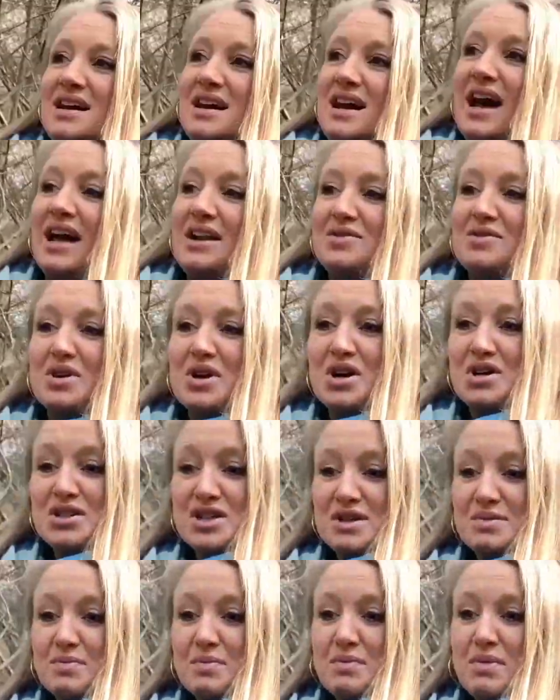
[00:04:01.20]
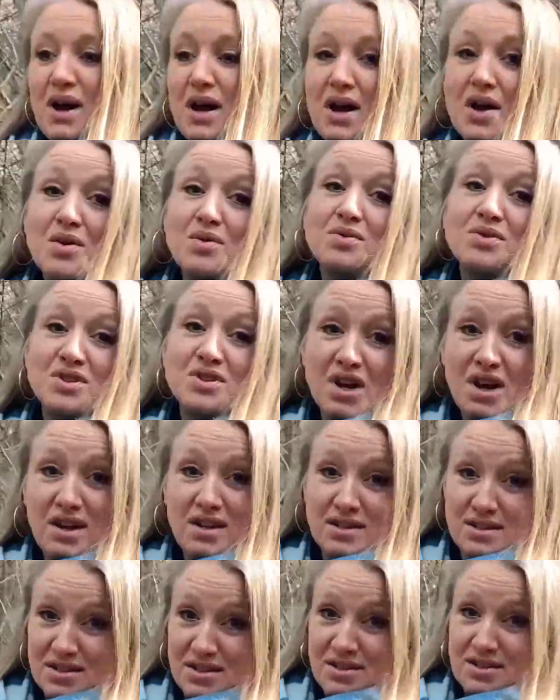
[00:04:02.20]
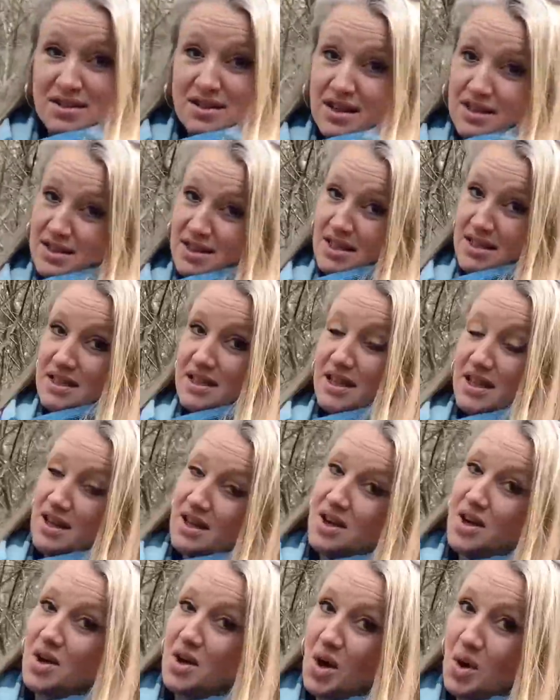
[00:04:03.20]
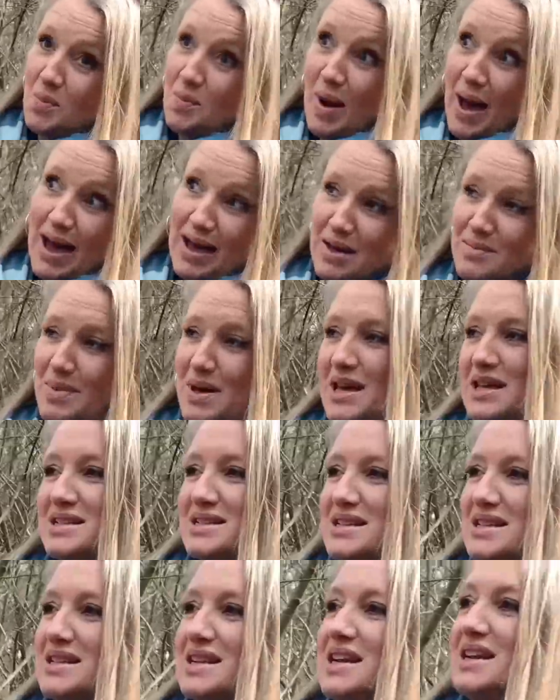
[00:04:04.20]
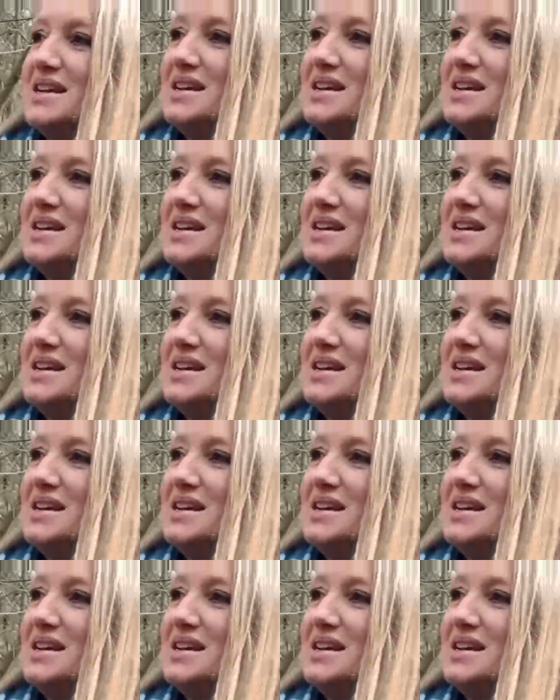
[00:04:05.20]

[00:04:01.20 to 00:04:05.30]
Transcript: And regarding my own childhood, I did go back a bit, and